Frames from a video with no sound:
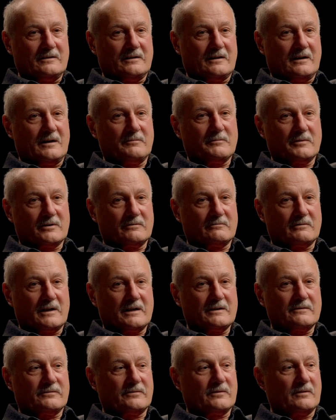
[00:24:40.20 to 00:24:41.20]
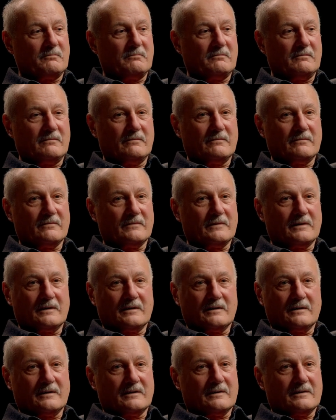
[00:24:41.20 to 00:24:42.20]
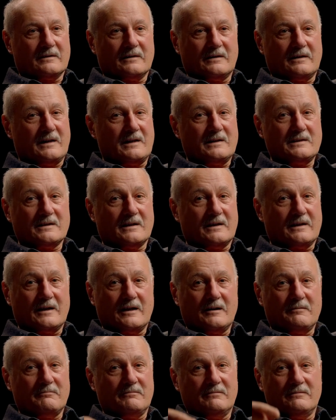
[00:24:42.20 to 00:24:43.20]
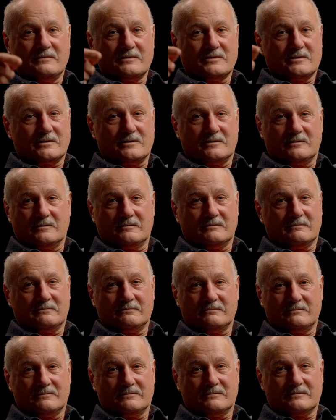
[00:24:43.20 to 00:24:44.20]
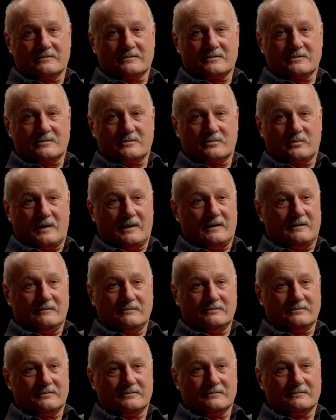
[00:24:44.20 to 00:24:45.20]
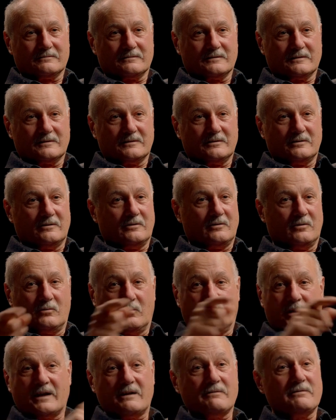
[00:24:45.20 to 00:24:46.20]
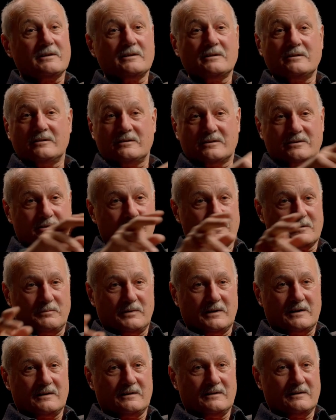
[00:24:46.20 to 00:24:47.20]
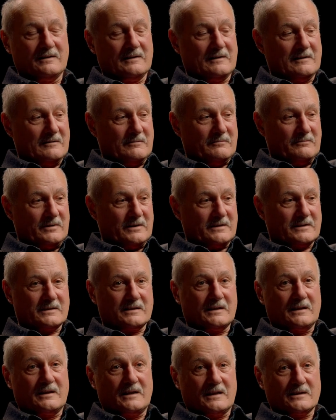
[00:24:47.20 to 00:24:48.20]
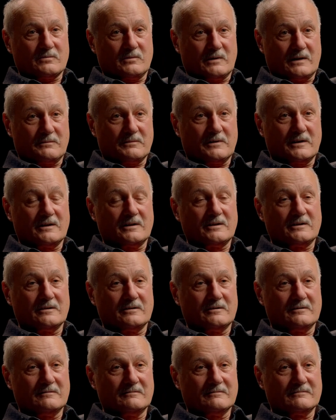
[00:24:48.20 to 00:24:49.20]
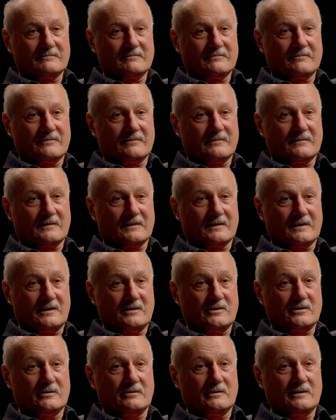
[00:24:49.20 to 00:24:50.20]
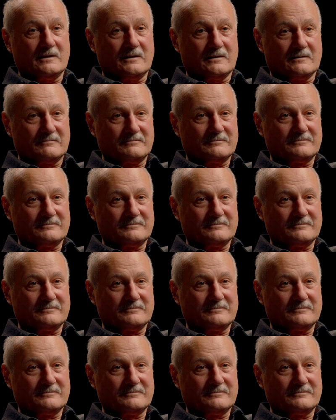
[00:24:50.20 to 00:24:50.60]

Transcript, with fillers: I'm going to write from 8 a.m. till 12 or whatever it's going to be, but say that's what I'm going to do, then do it.